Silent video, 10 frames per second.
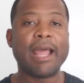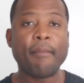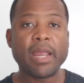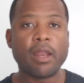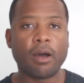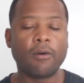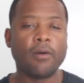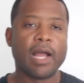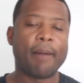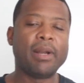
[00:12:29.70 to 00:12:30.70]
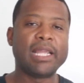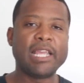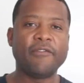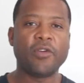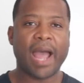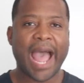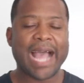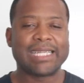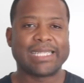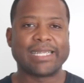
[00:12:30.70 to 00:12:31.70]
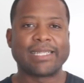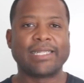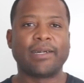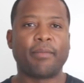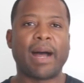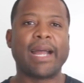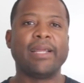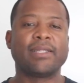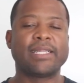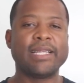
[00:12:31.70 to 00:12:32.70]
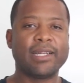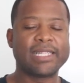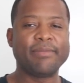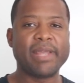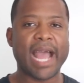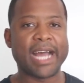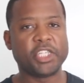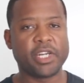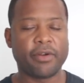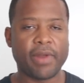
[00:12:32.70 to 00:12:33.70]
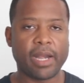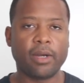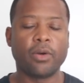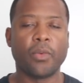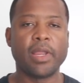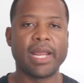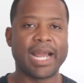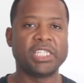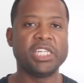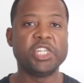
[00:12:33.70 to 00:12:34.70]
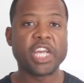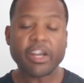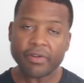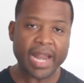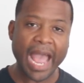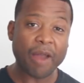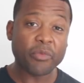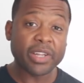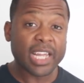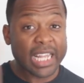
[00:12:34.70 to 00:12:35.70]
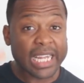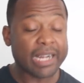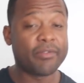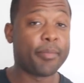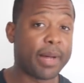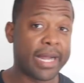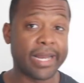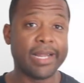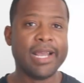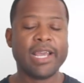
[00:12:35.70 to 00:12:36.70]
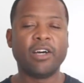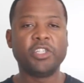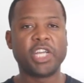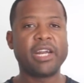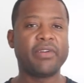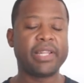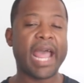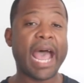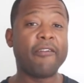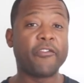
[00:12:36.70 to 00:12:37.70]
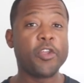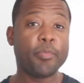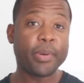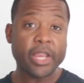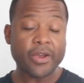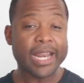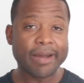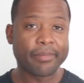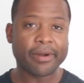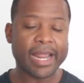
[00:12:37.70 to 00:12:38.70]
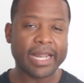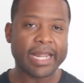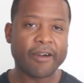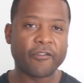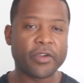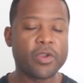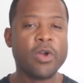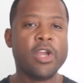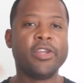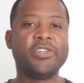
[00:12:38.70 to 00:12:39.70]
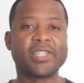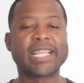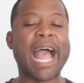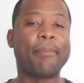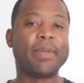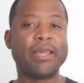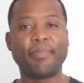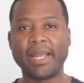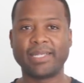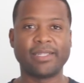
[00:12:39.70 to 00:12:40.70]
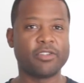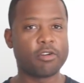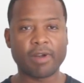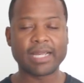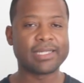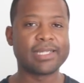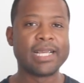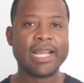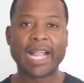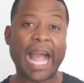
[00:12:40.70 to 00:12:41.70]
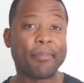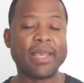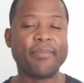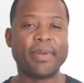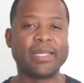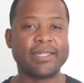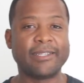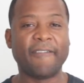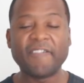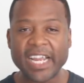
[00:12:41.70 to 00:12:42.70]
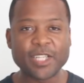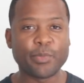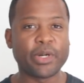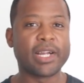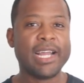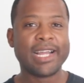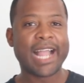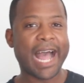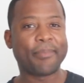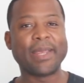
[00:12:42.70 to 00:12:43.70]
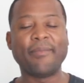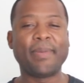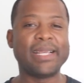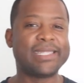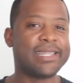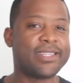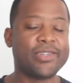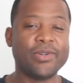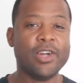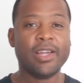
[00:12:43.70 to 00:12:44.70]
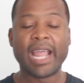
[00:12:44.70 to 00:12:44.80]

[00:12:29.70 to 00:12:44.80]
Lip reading: let me know. I'm going to give you access to my CLTB ad generator, where you can actually generate ad with a click of a button. It'll generate the ad for you, put your number in there for you. You just copy and paste it to Craigslist, copy and paste it to Facebook, copy and paste it to